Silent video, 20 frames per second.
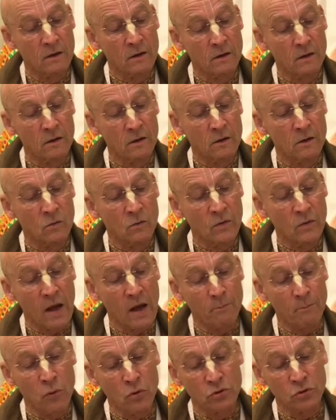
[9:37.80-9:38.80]
We are
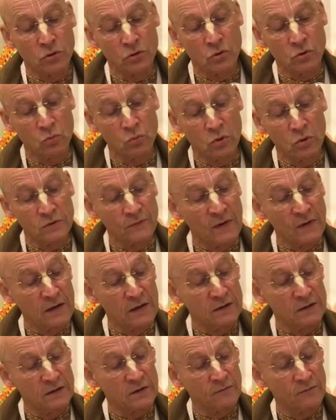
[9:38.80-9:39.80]
pushed towards feelings of
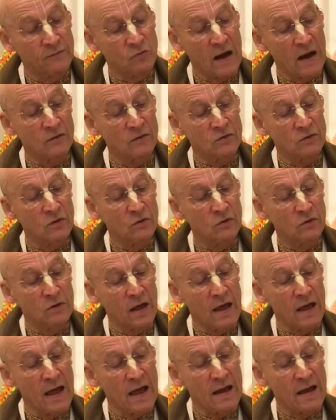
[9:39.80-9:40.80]
gratitude
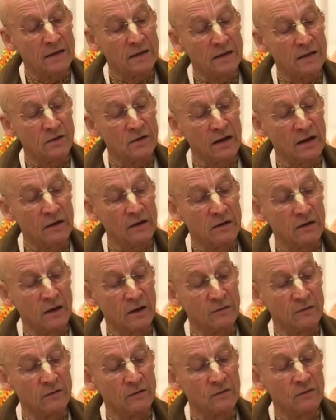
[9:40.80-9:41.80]
and indebtedness.
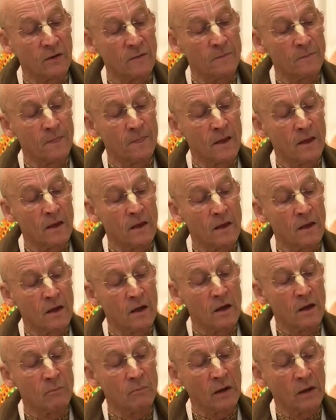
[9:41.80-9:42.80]
By
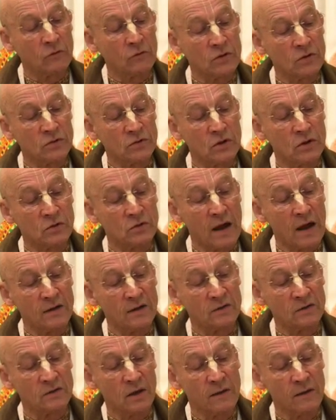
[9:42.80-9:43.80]
Krishna's grace,
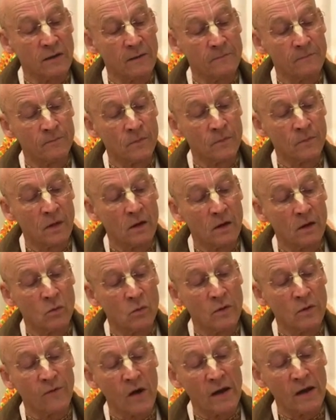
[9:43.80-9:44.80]
we
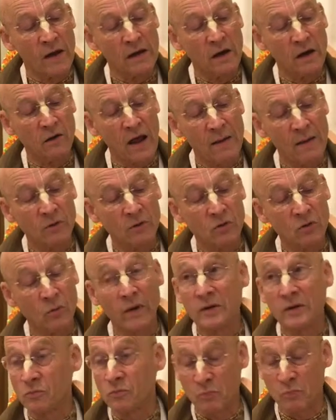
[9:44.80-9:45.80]
finally are able to
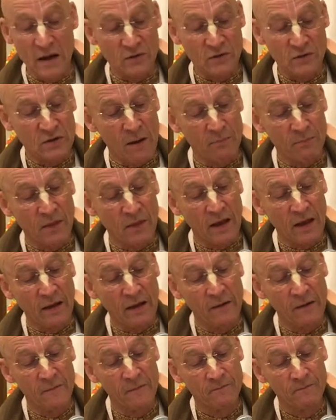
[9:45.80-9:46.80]
express something,
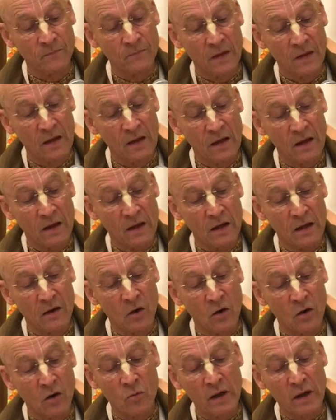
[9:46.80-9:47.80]

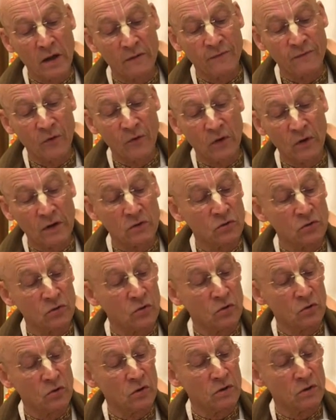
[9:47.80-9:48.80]
albeit falling short
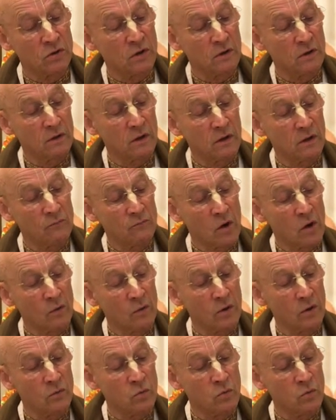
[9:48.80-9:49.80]
of what we
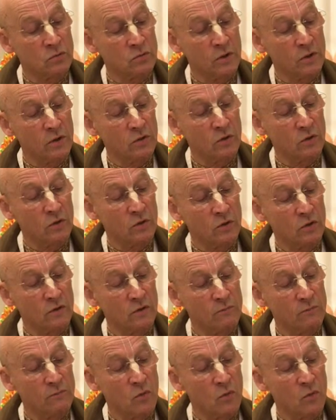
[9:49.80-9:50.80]
wish we could have more
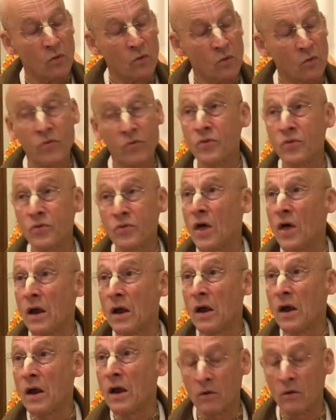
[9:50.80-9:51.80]

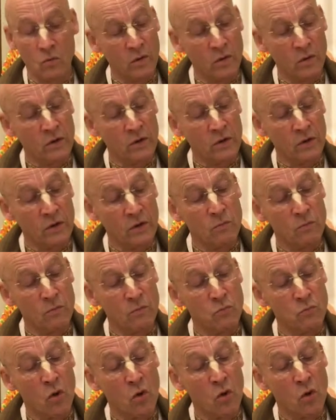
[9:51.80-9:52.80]
thoroughly
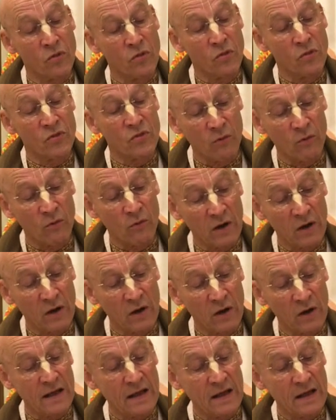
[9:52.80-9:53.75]
express." Maybe